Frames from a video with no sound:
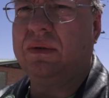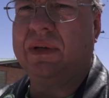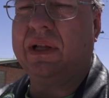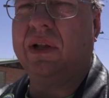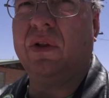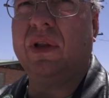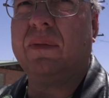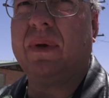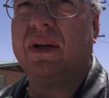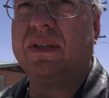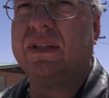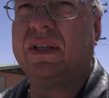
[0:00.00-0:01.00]
only
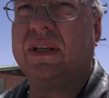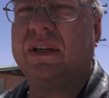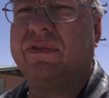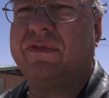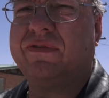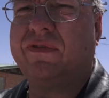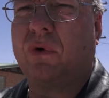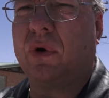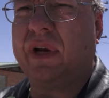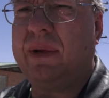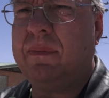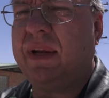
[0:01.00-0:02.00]
about
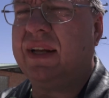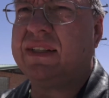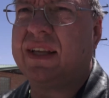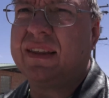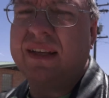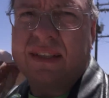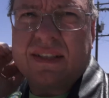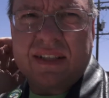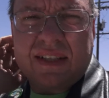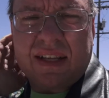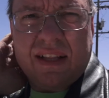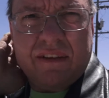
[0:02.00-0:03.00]
40 minutes, I think,
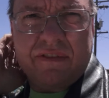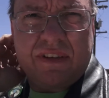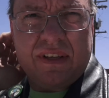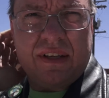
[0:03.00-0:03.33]
since I left